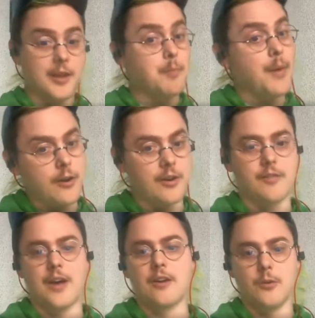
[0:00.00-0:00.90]
like better
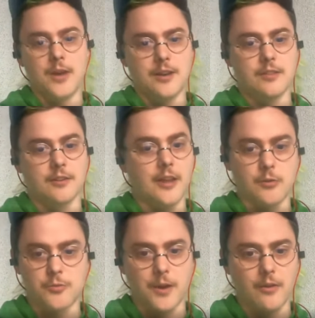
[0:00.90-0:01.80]
at evaluating their
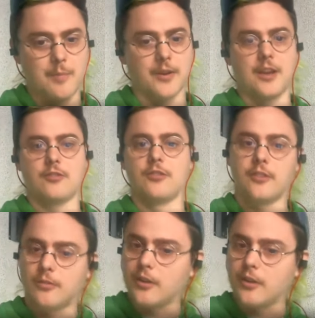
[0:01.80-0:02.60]
language model applications.